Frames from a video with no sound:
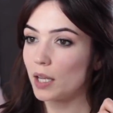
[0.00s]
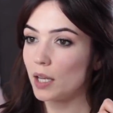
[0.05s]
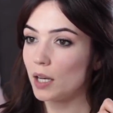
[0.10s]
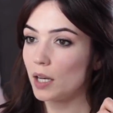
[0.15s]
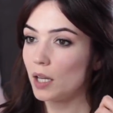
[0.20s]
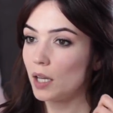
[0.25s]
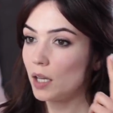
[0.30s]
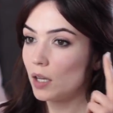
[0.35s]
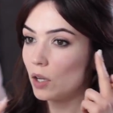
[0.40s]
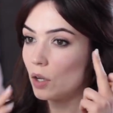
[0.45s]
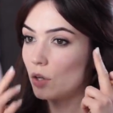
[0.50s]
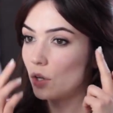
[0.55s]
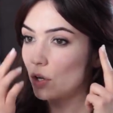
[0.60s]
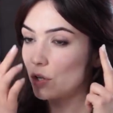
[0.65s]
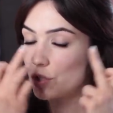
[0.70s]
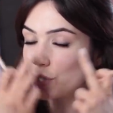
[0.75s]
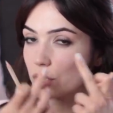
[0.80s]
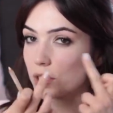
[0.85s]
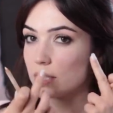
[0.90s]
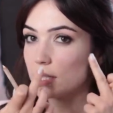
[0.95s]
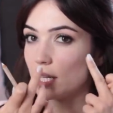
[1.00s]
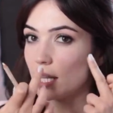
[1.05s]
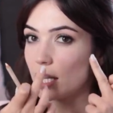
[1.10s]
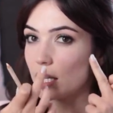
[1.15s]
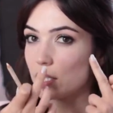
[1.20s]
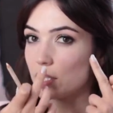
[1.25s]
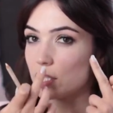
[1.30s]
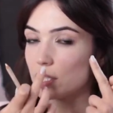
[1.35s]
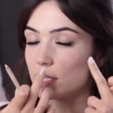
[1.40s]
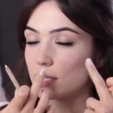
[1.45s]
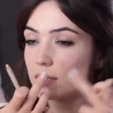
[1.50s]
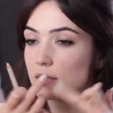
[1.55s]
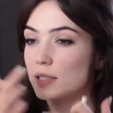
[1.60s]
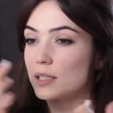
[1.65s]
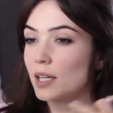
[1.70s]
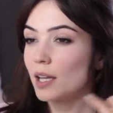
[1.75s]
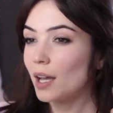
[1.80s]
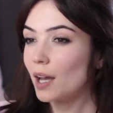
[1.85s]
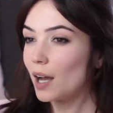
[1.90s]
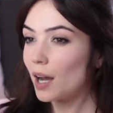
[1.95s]
it on just the edges.
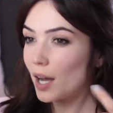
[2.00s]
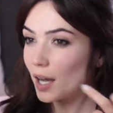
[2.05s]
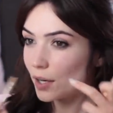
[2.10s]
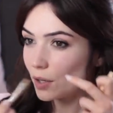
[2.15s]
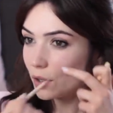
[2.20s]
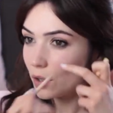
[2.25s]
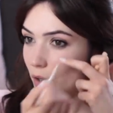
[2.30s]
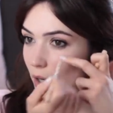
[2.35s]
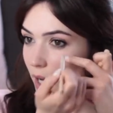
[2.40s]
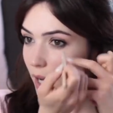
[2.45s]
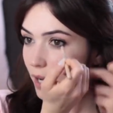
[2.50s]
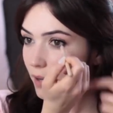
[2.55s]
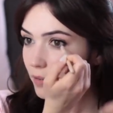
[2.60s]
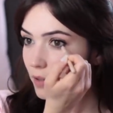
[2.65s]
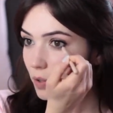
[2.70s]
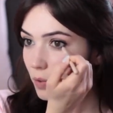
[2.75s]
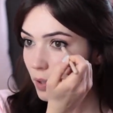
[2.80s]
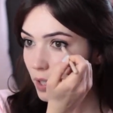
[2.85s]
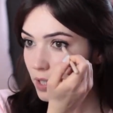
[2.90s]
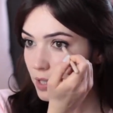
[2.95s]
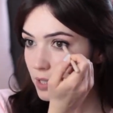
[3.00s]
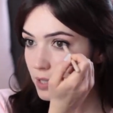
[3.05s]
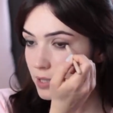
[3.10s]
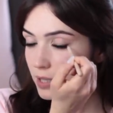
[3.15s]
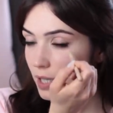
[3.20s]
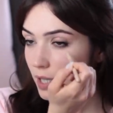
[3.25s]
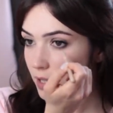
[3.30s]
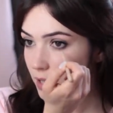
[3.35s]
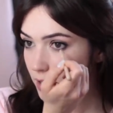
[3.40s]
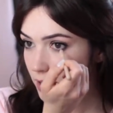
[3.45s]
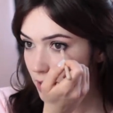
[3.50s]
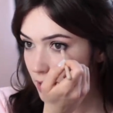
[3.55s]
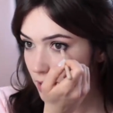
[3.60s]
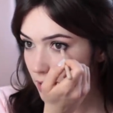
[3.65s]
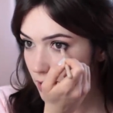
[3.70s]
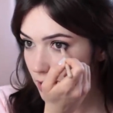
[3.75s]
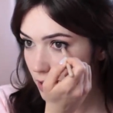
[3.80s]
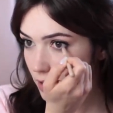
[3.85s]
I don't know, I haven't quite decided